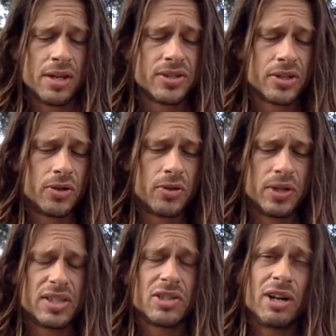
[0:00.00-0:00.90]
So
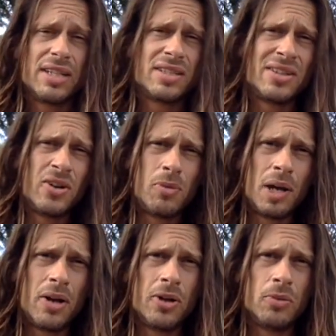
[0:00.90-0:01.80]
it's great to know
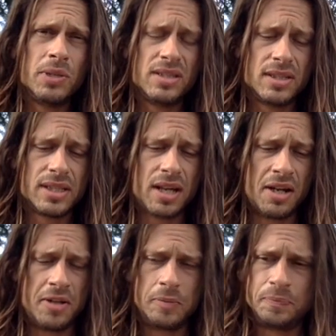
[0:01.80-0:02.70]
about omens
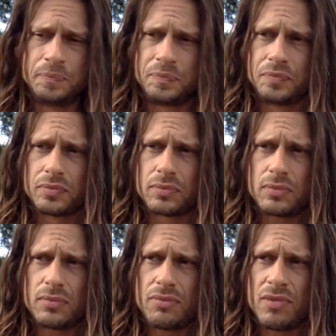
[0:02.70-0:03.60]
um,
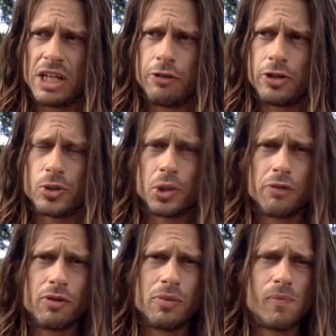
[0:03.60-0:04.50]
if you're sort
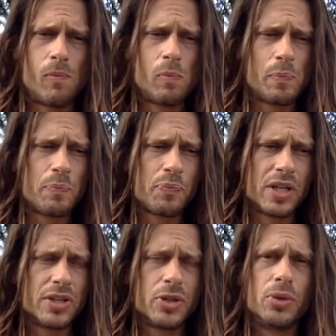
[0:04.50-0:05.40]
of a
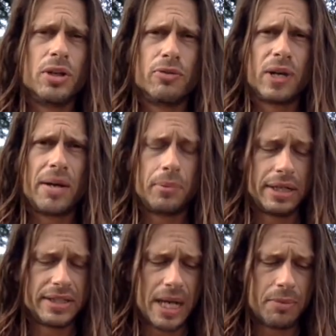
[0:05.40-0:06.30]
intuitive right
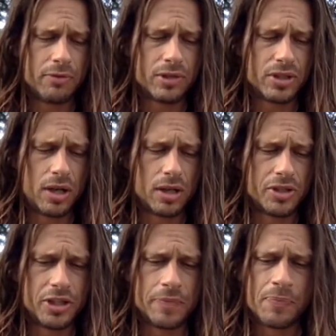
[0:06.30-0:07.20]
brain type of astrologer